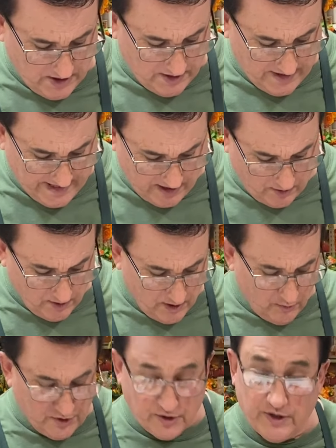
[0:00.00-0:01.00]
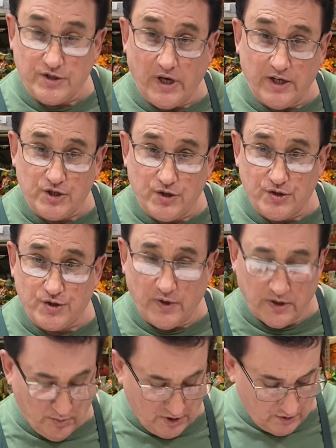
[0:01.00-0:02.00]
Now, when you're going to tie a
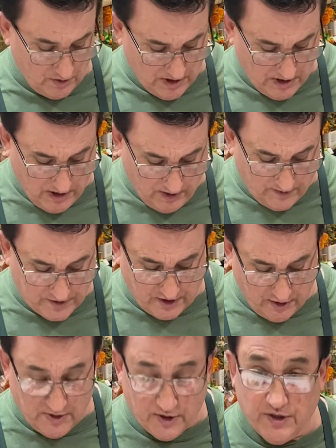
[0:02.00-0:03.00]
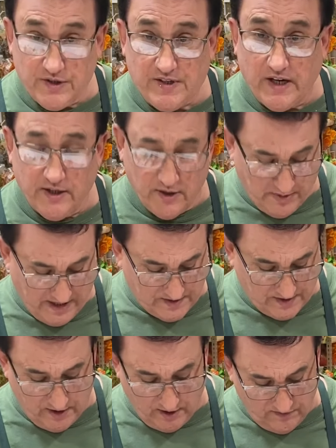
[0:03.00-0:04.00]
shoestring bow, there's going to be a good side and a bad
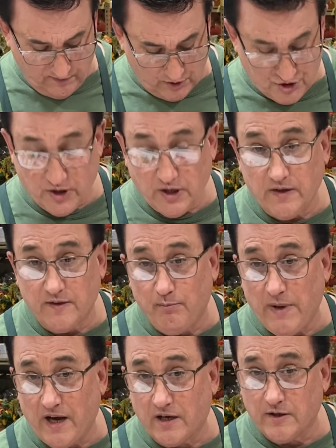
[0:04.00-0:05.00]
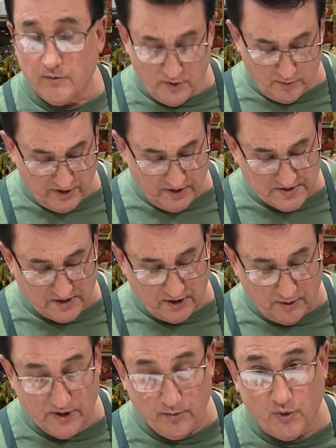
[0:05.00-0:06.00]
side. Unfortunately, the back of the ribbon is a
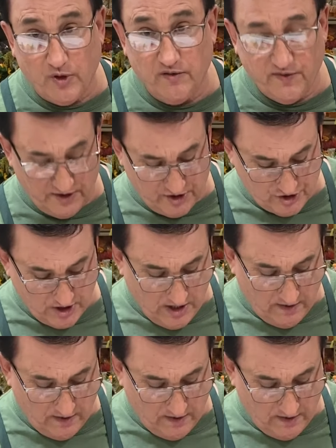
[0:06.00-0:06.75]
little bit more unfinished.